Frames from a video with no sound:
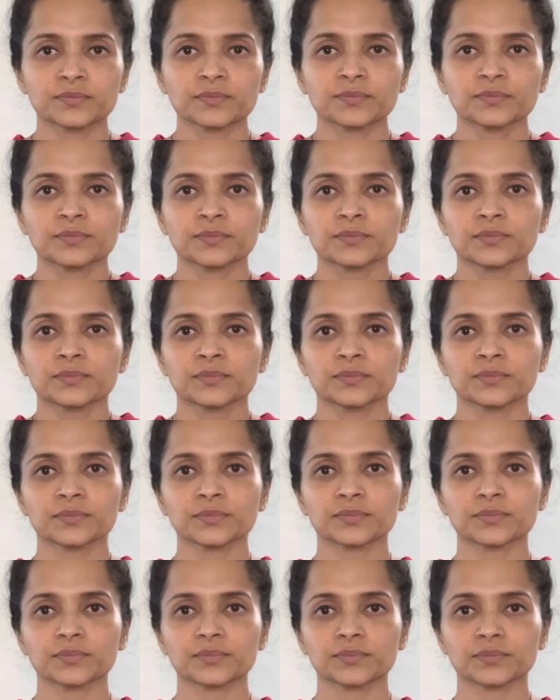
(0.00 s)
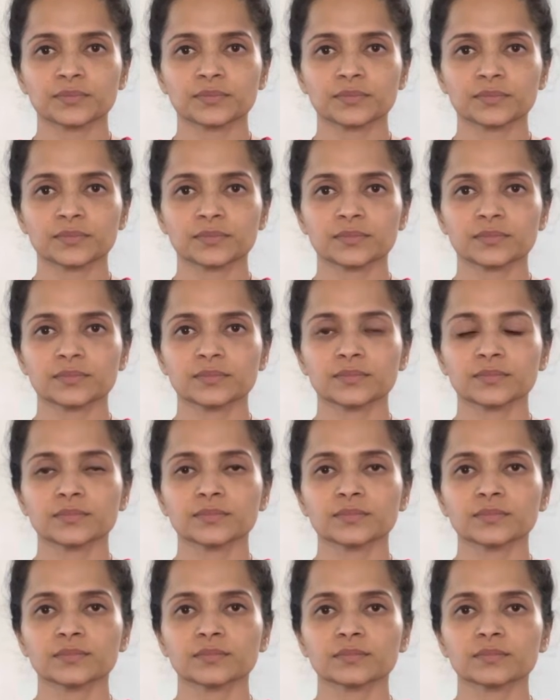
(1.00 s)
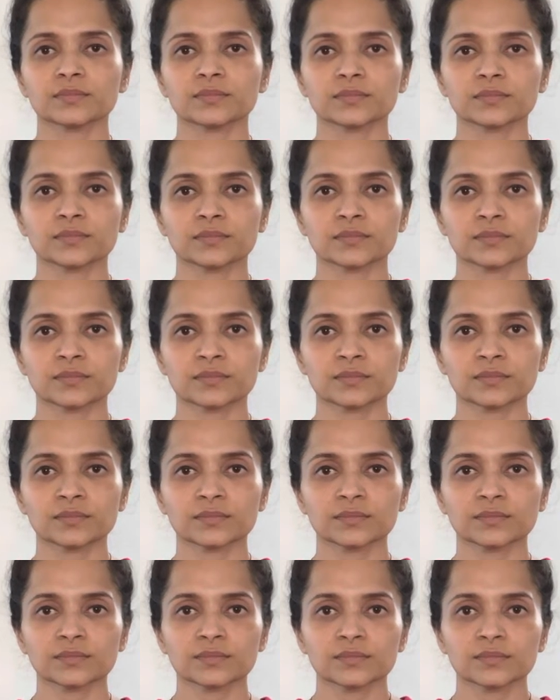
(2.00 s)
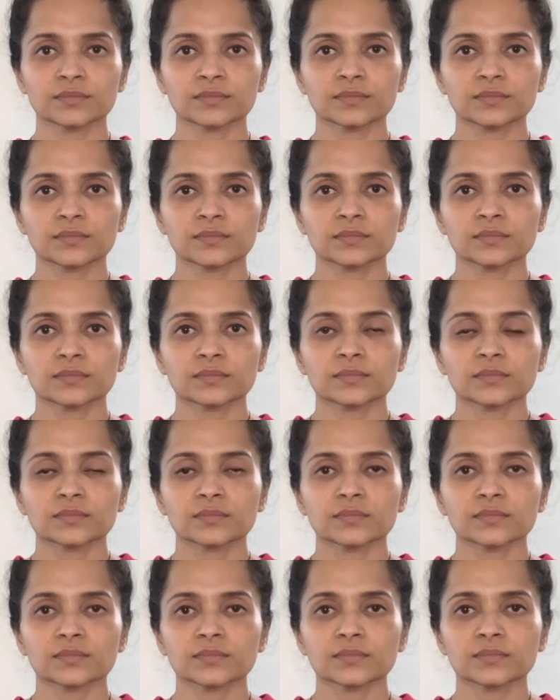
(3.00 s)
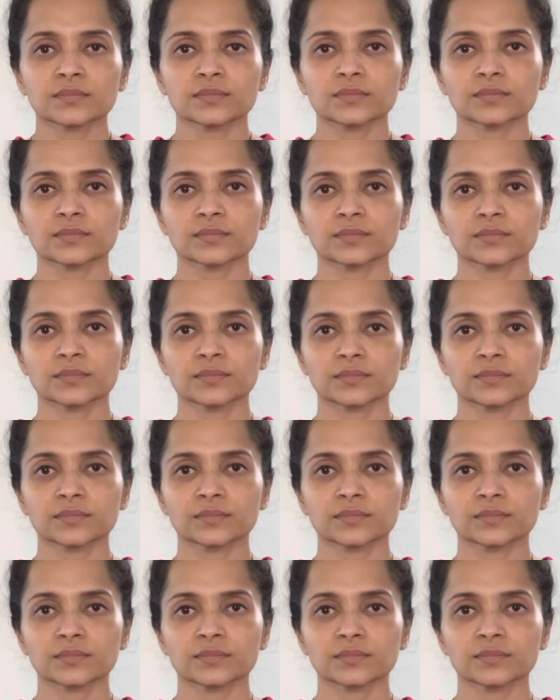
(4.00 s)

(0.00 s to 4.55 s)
(silence)